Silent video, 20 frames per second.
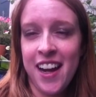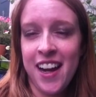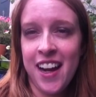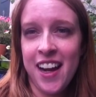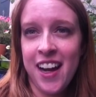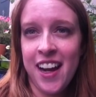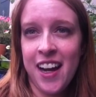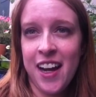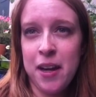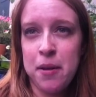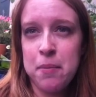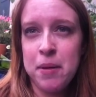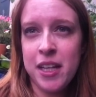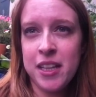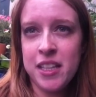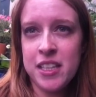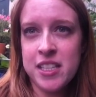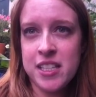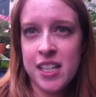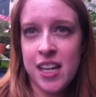I
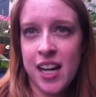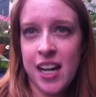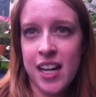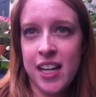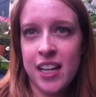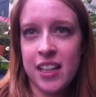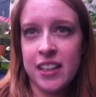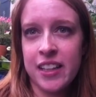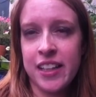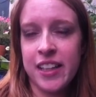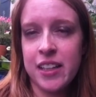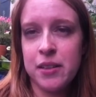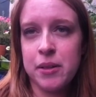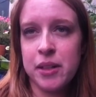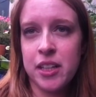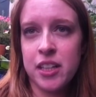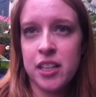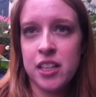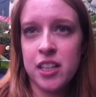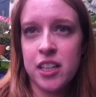met this guy online. We
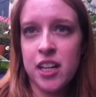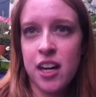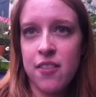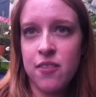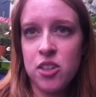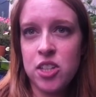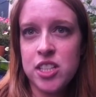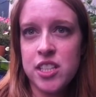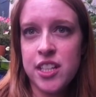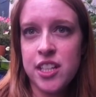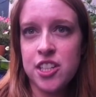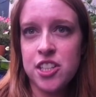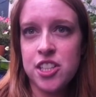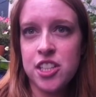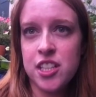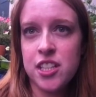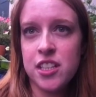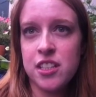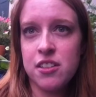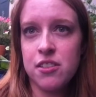had a good
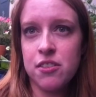conversation